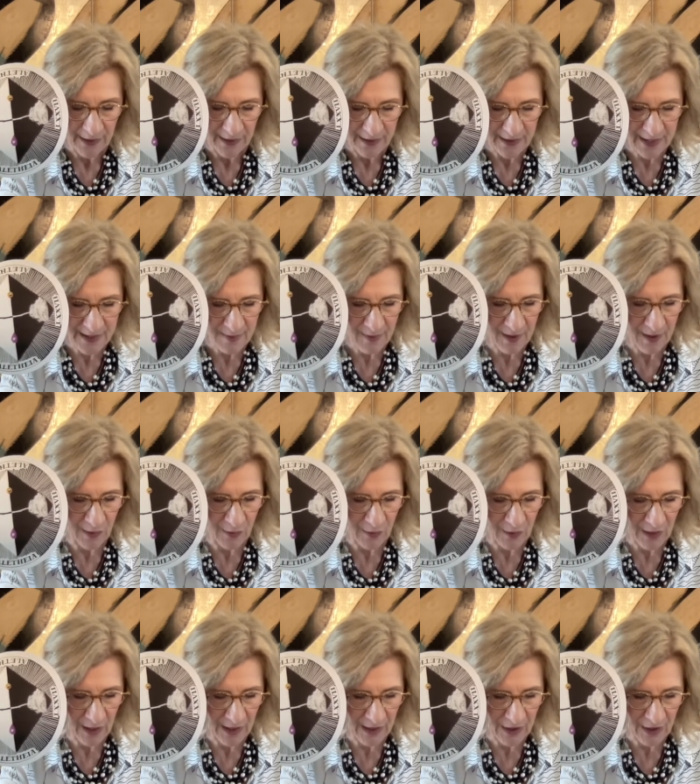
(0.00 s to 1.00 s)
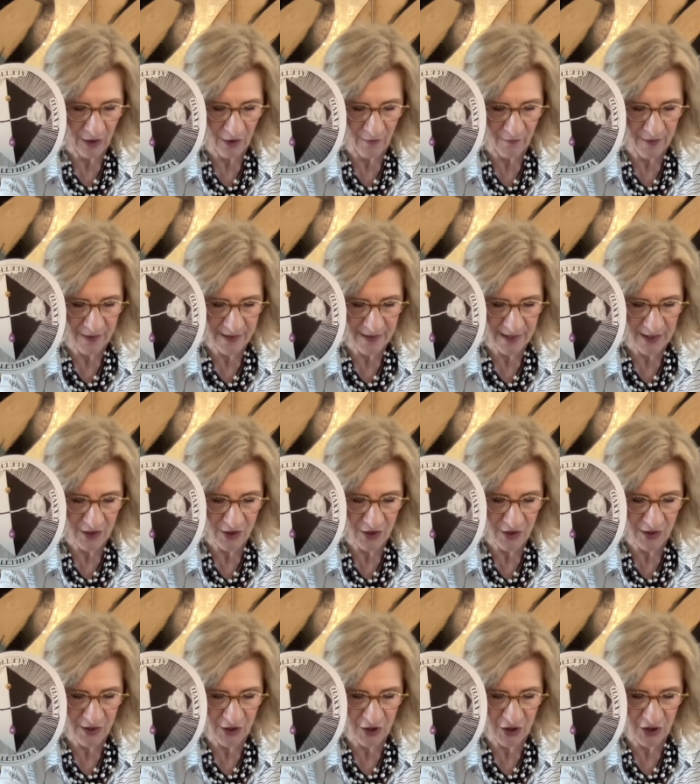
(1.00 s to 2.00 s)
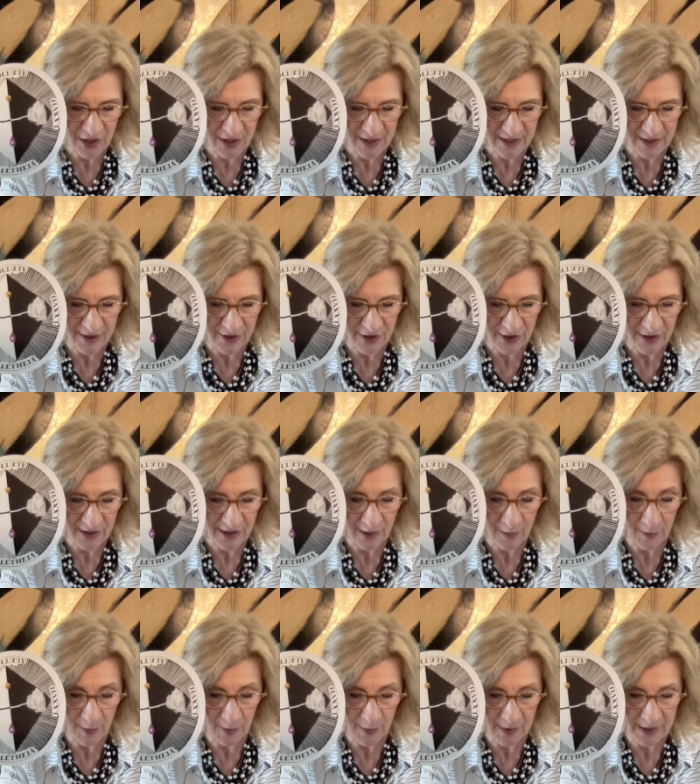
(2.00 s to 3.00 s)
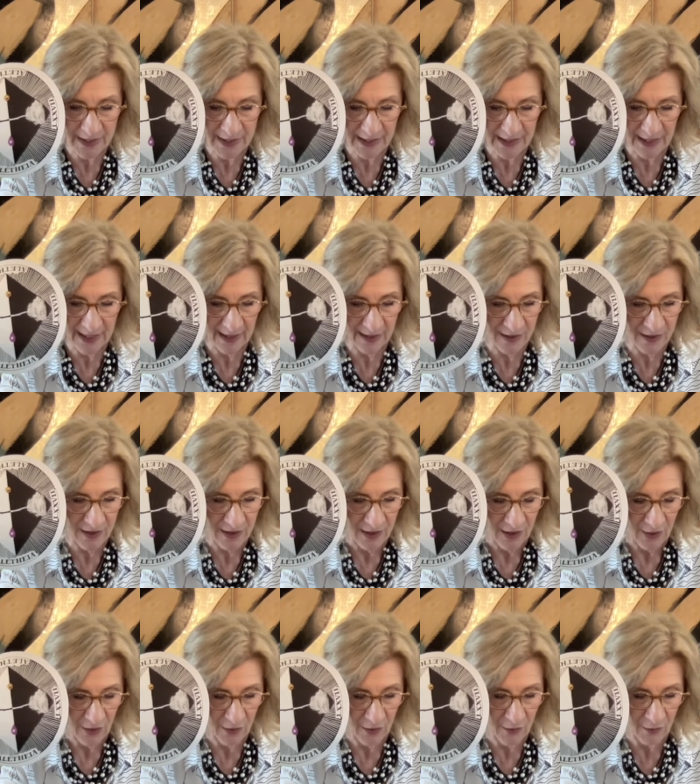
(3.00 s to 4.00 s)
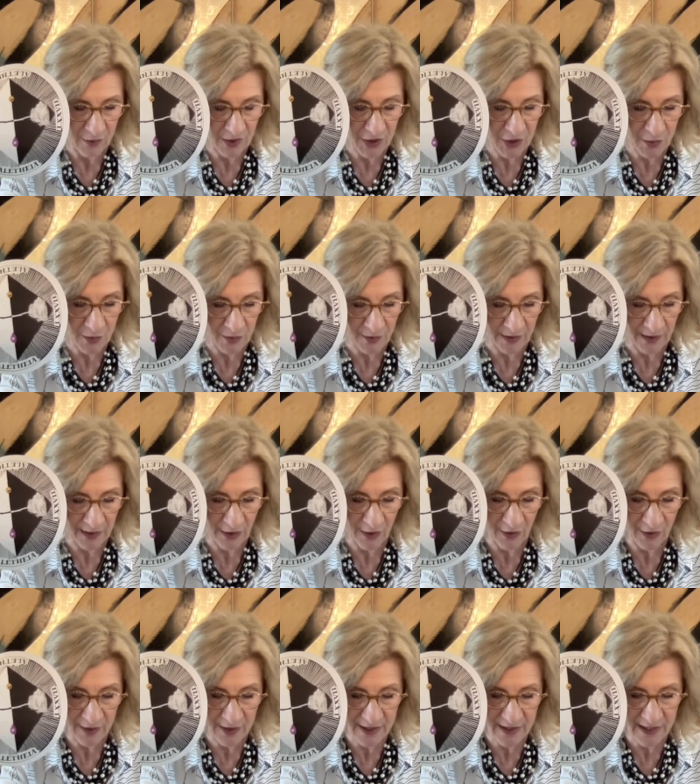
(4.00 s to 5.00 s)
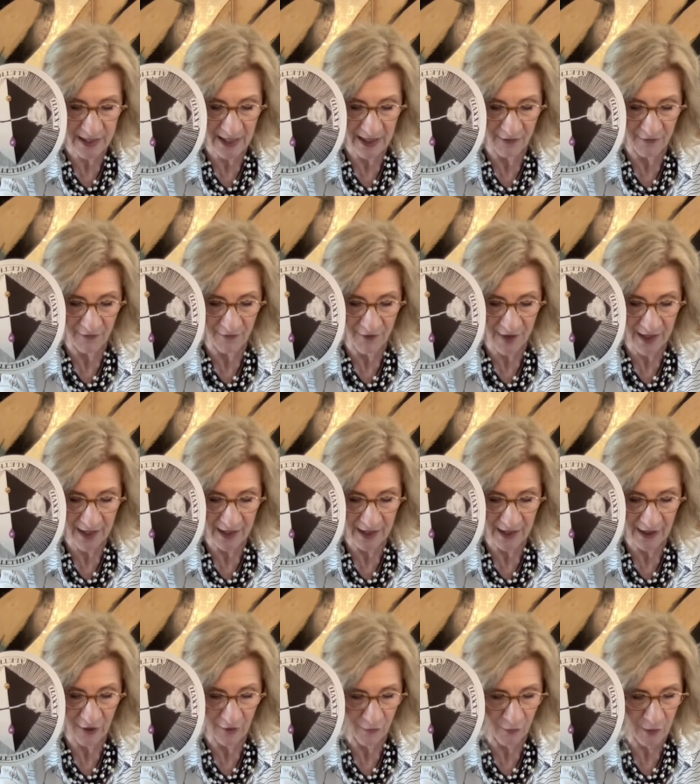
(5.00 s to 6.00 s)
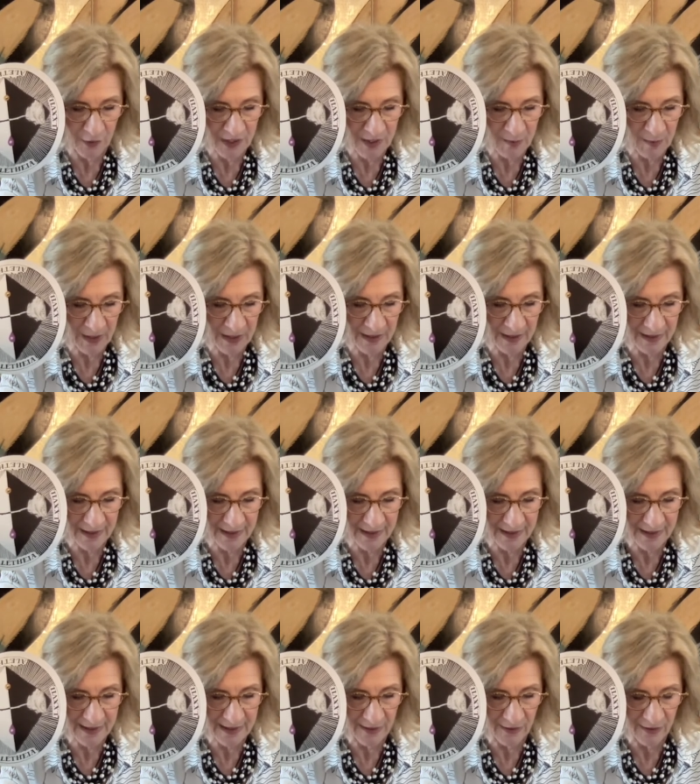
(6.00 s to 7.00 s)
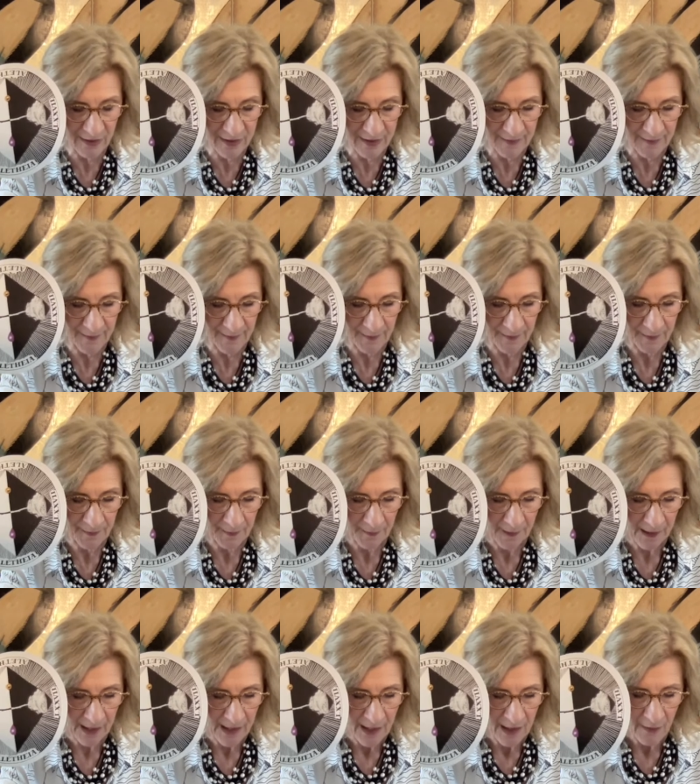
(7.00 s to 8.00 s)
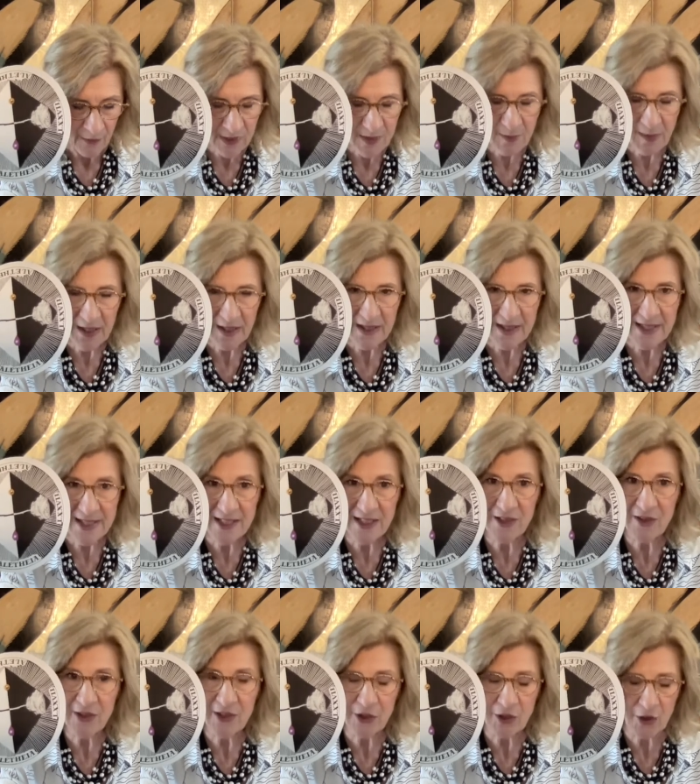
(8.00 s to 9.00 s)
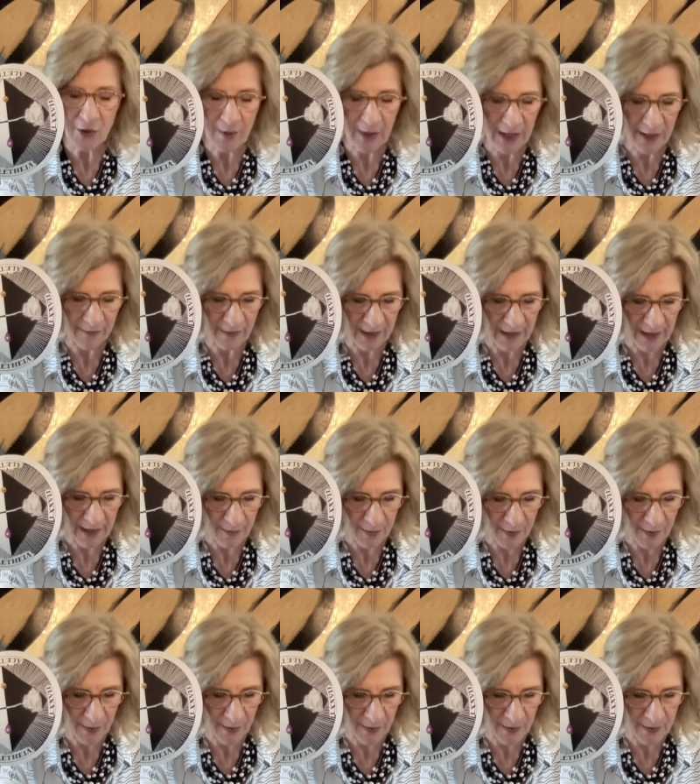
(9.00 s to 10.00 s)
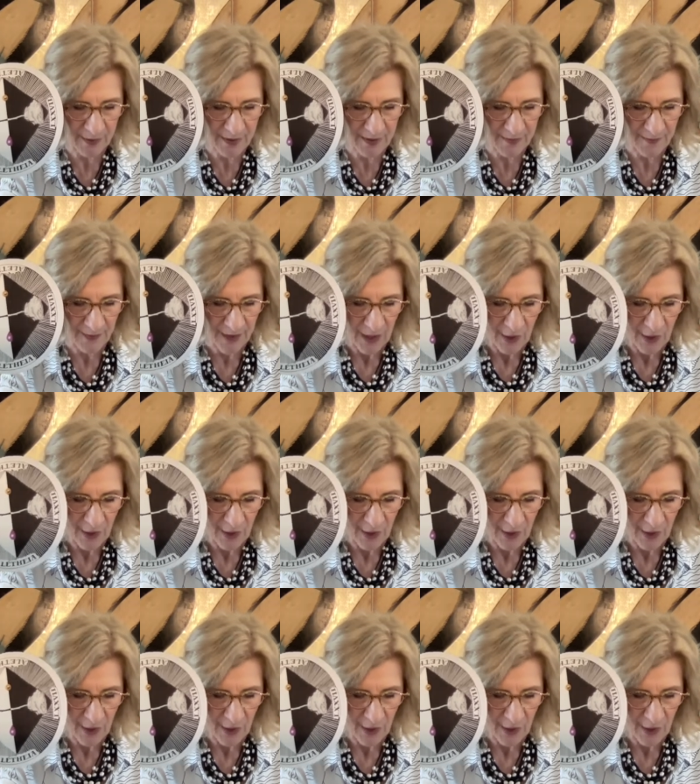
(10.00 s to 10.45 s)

This might look like a conversation, a gesture, a poetic act, or a ritual that honors the unveiling of what's been concealed. What's been concealed in you, my lovely Capricorns?